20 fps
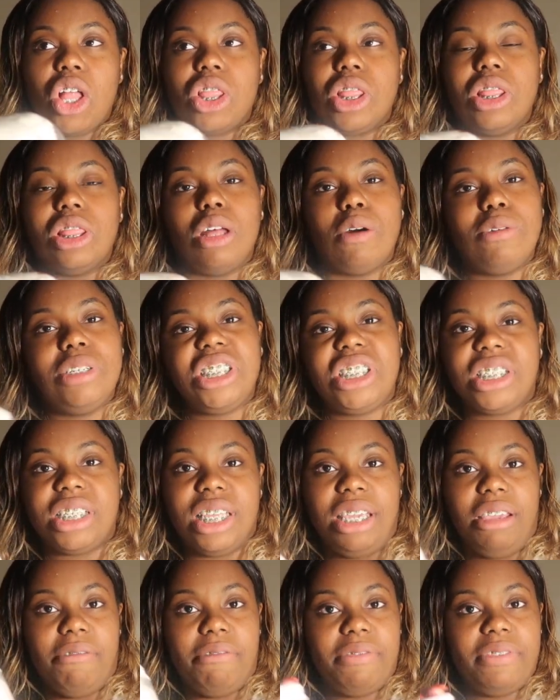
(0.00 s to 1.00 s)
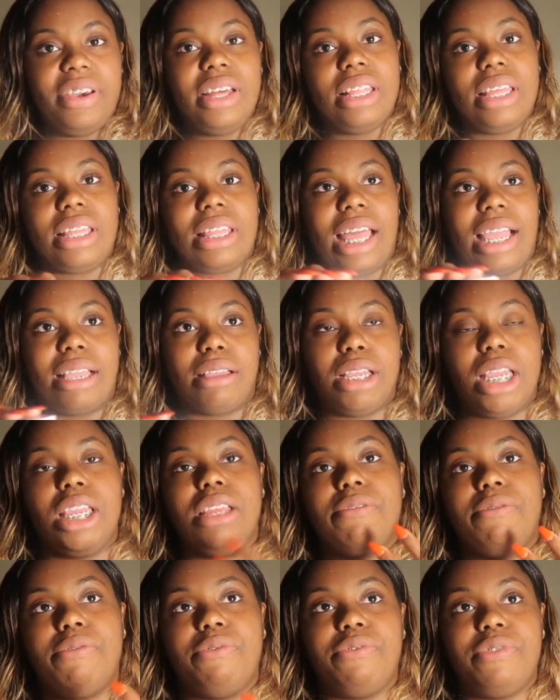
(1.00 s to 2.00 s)
lotiony feeling like
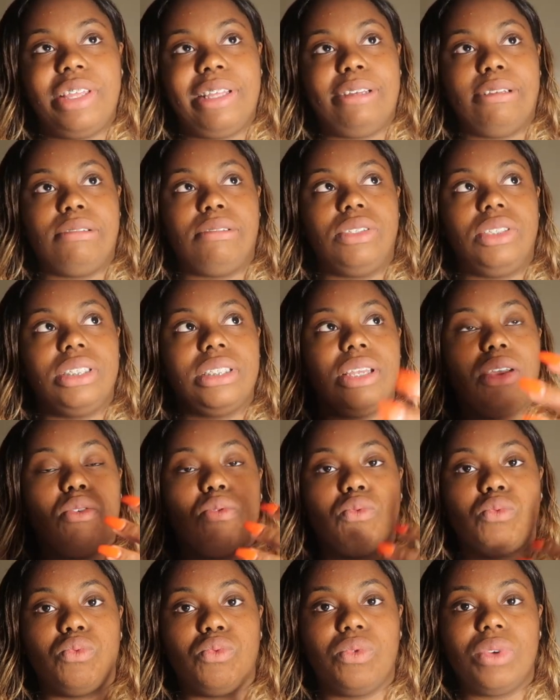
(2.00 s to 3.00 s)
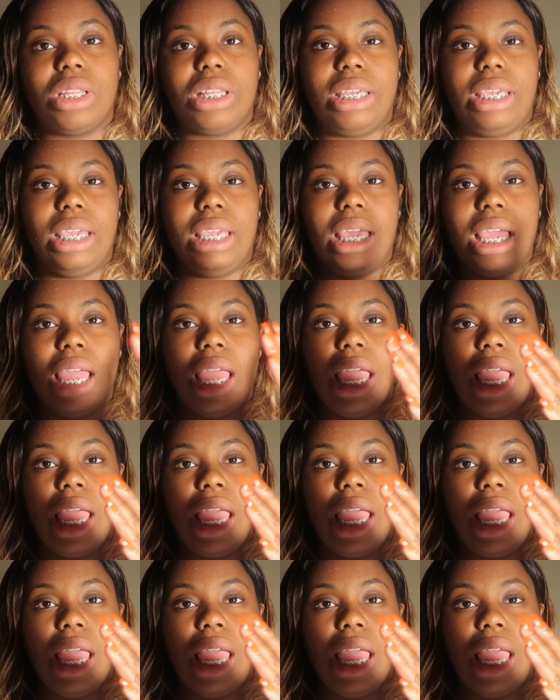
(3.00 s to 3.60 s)
it feels really